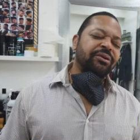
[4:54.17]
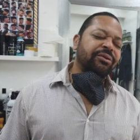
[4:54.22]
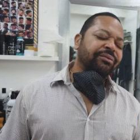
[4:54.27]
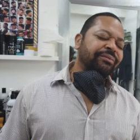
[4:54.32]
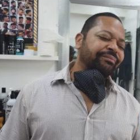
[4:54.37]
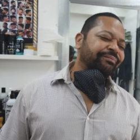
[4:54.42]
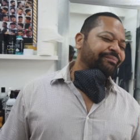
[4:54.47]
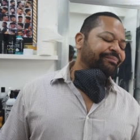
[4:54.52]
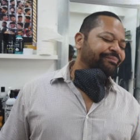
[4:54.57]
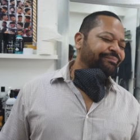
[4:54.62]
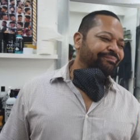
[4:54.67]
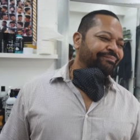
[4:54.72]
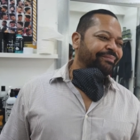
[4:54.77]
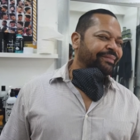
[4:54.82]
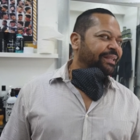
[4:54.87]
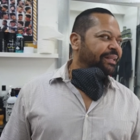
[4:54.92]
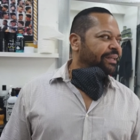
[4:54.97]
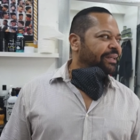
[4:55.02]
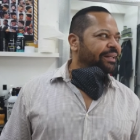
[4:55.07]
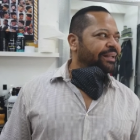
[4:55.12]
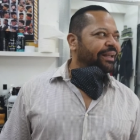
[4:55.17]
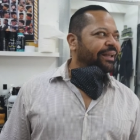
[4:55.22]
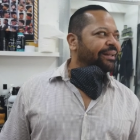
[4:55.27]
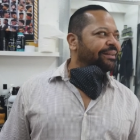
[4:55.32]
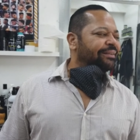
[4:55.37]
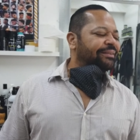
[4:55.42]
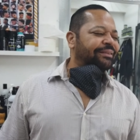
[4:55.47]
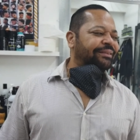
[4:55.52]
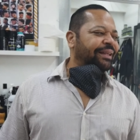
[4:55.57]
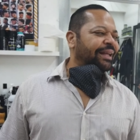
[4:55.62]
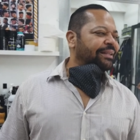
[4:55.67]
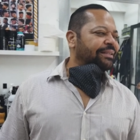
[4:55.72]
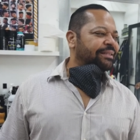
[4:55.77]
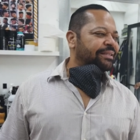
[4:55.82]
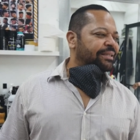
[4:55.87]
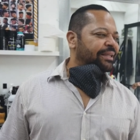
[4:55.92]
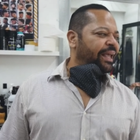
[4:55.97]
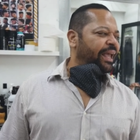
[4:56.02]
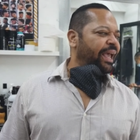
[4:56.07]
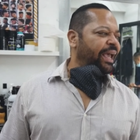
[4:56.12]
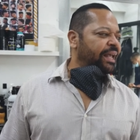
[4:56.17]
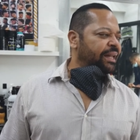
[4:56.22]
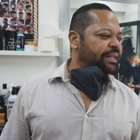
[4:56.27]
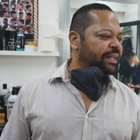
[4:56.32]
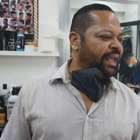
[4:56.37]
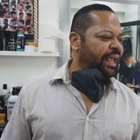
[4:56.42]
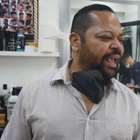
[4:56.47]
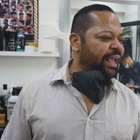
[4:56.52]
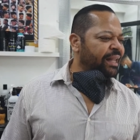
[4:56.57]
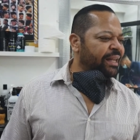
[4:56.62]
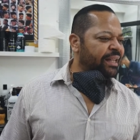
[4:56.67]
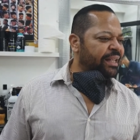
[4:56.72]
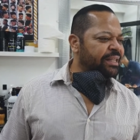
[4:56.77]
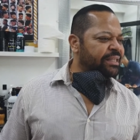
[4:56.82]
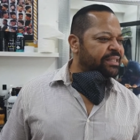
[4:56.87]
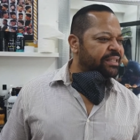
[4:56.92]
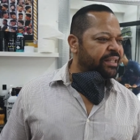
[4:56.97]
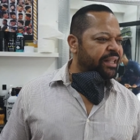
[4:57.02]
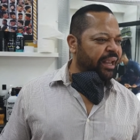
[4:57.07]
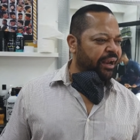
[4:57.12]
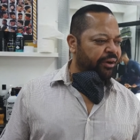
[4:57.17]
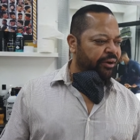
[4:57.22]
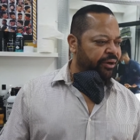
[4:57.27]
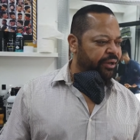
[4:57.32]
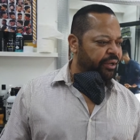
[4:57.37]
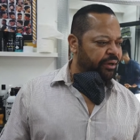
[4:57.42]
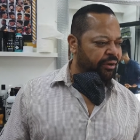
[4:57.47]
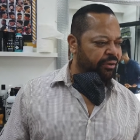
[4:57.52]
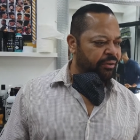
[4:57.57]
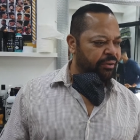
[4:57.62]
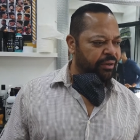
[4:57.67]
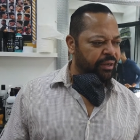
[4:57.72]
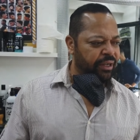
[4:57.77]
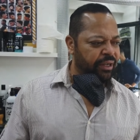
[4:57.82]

So, hate is there, you know?